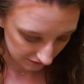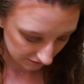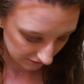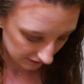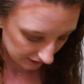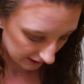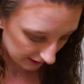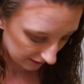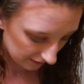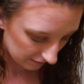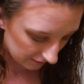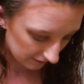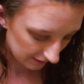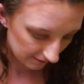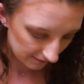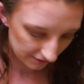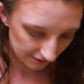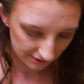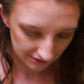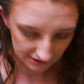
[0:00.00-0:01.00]
So now
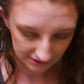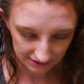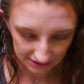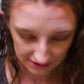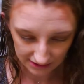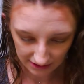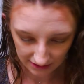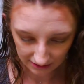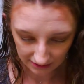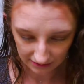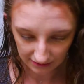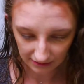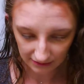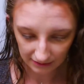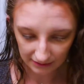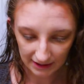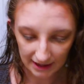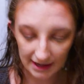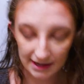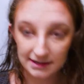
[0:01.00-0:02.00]
I'm going to take the
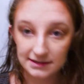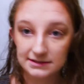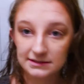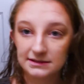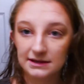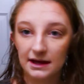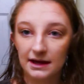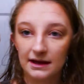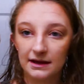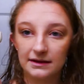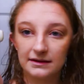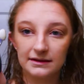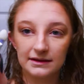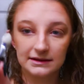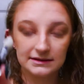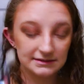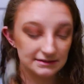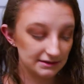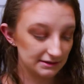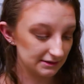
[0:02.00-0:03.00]
last side
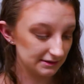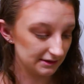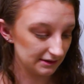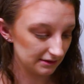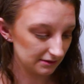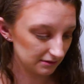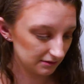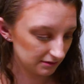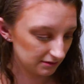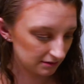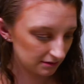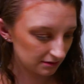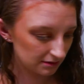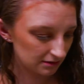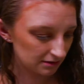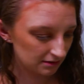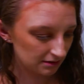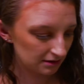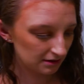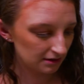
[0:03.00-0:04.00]
that is clean.
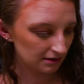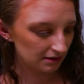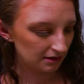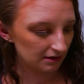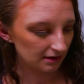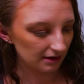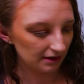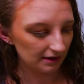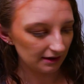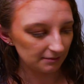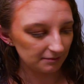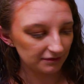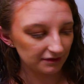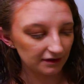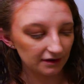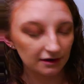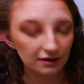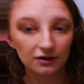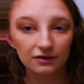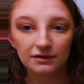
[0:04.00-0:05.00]
I'm
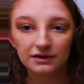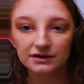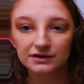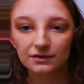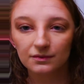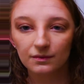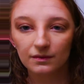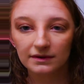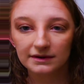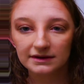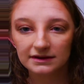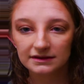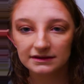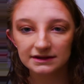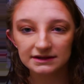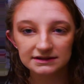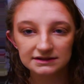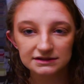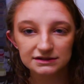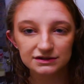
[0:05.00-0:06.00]
gonna go into one of
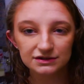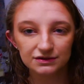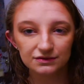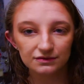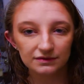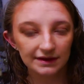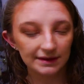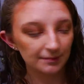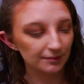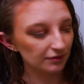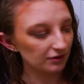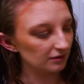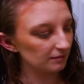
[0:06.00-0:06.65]
these two like